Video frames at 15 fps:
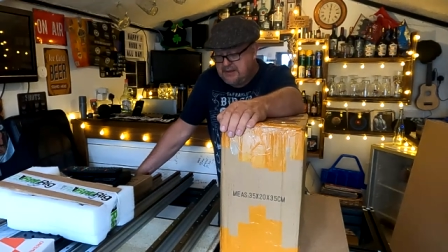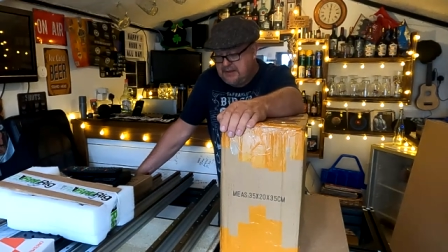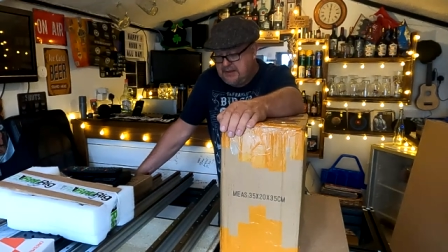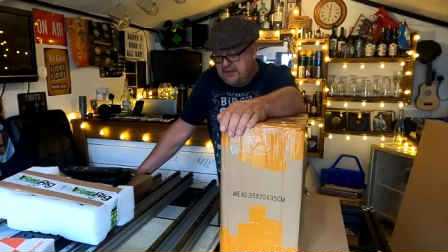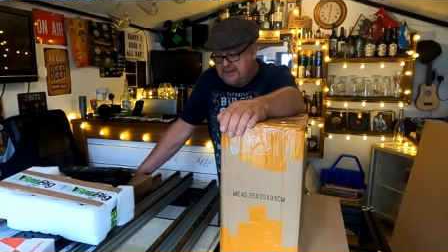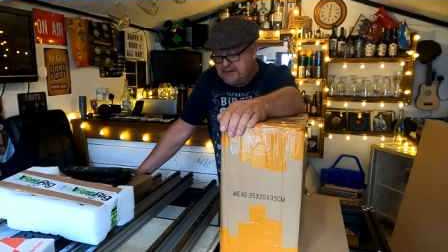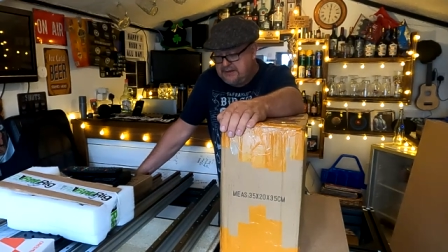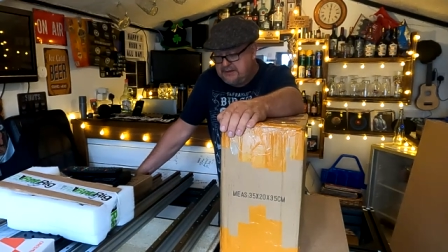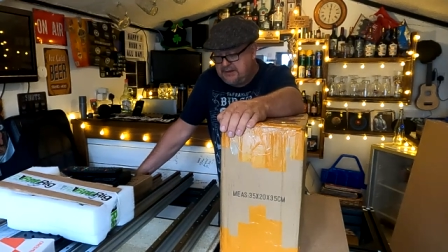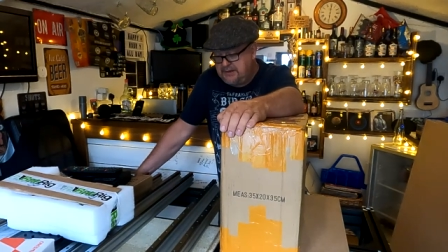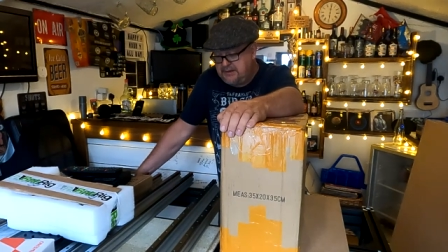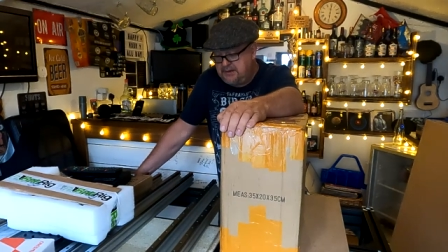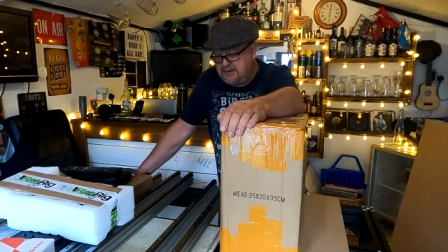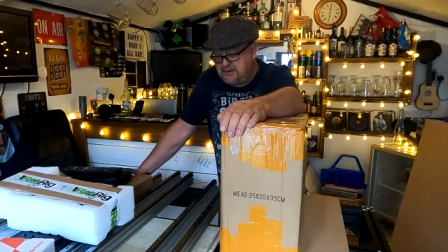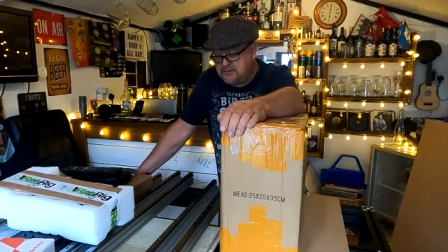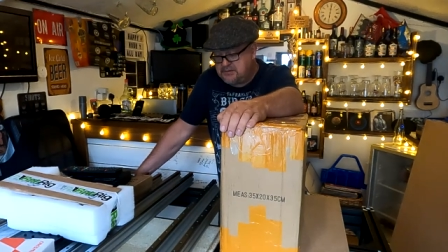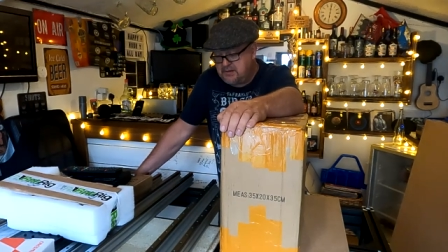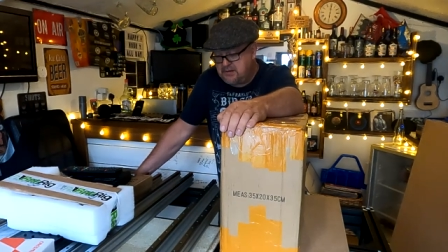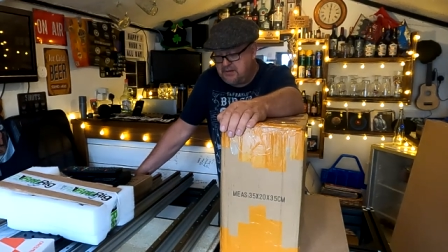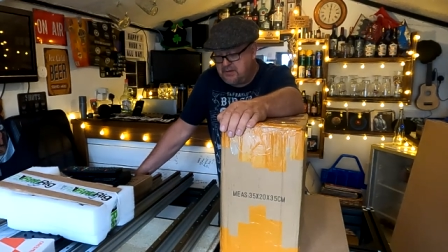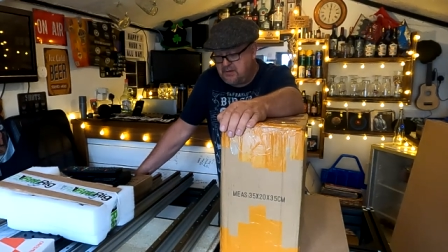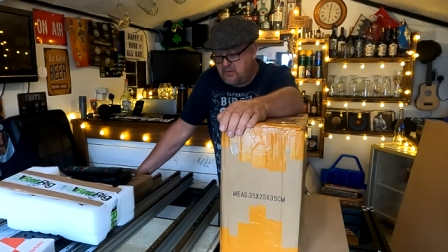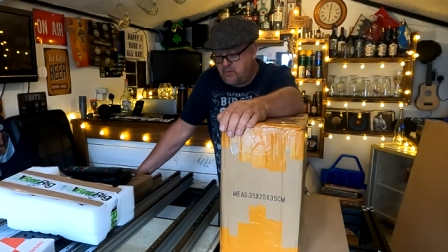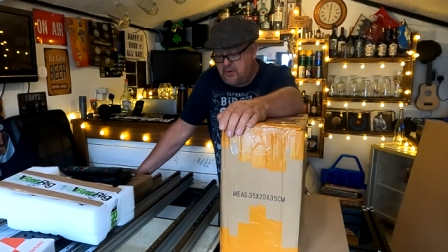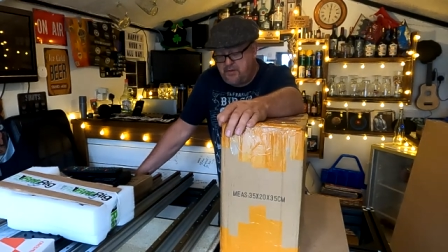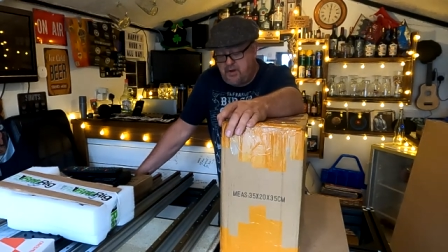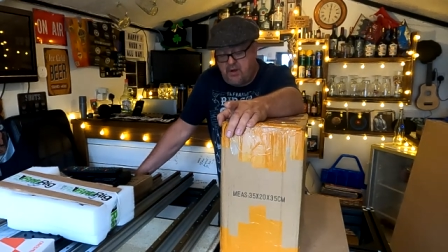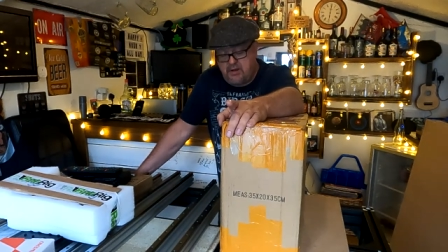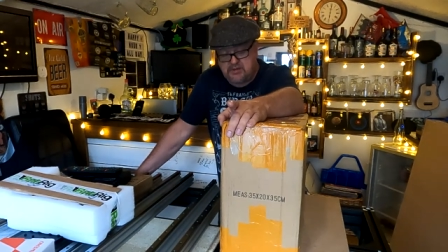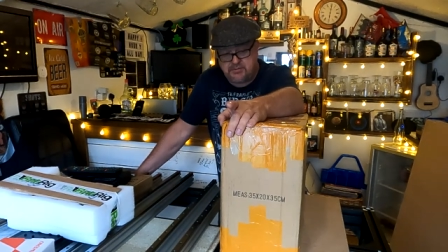And he's, we,
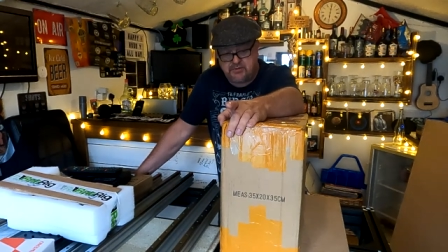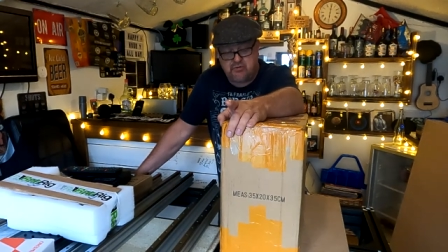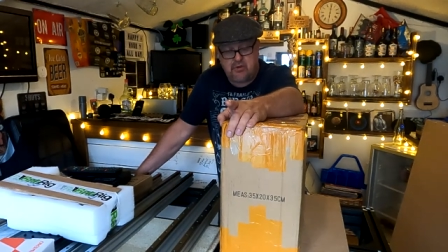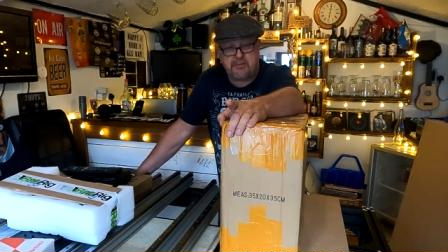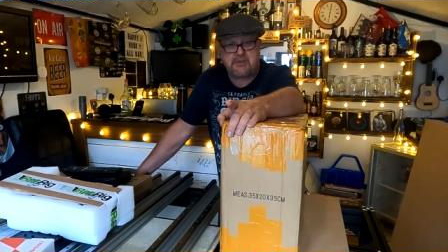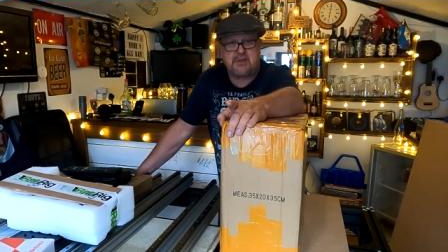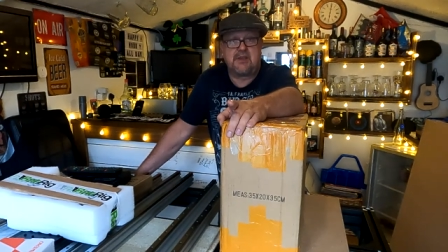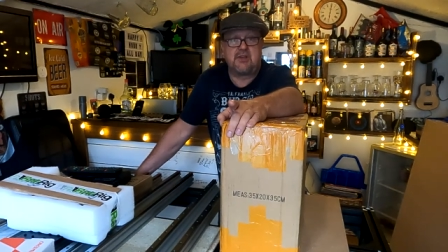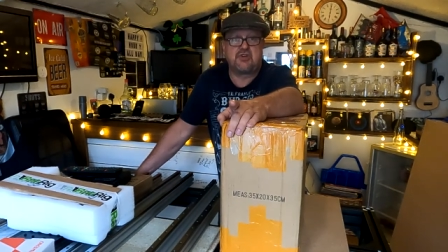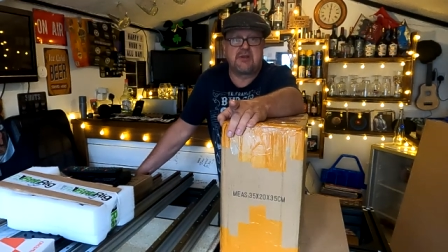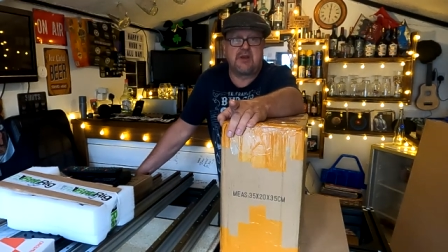I subscribed to his